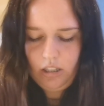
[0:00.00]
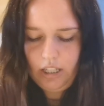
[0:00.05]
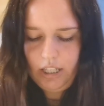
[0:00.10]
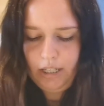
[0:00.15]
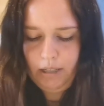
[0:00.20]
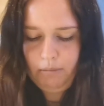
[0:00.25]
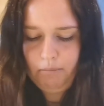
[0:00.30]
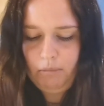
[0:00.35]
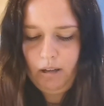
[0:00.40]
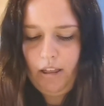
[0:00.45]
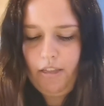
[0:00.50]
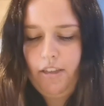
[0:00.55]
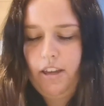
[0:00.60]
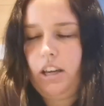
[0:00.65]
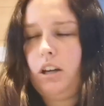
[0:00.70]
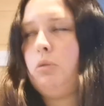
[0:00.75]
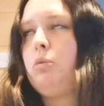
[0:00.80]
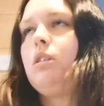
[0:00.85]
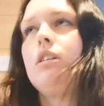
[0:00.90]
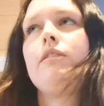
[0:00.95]
Um, I
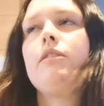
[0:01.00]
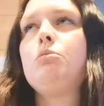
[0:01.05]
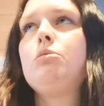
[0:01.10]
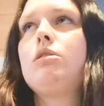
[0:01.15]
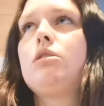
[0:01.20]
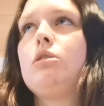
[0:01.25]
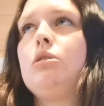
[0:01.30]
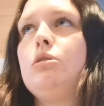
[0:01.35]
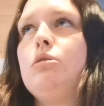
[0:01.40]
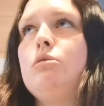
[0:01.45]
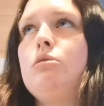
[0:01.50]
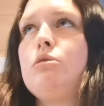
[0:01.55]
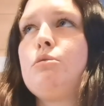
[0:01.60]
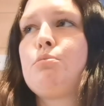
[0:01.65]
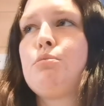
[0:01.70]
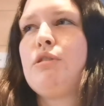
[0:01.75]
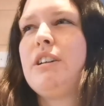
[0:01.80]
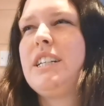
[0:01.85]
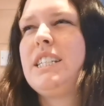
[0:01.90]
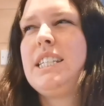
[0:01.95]
think one of them was called
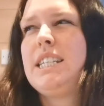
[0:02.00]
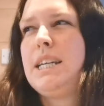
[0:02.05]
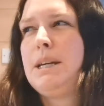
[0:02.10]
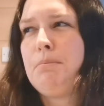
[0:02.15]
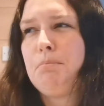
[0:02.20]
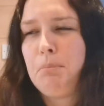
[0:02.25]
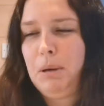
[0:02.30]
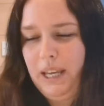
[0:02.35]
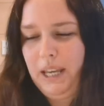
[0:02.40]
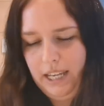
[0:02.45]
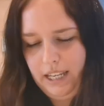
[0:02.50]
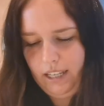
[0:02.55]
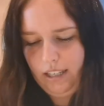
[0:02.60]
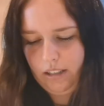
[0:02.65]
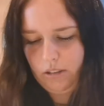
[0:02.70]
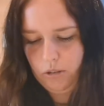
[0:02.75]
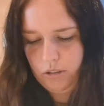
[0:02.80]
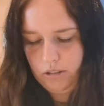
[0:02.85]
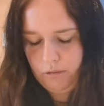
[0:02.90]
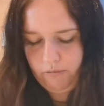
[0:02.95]
Pretty in Pink
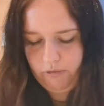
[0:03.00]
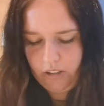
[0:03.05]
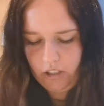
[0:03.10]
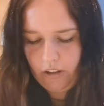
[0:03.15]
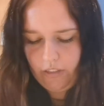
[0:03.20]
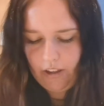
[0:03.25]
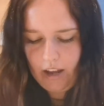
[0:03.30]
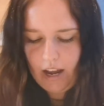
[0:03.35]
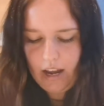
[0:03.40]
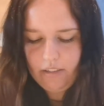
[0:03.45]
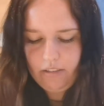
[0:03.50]
or something like that,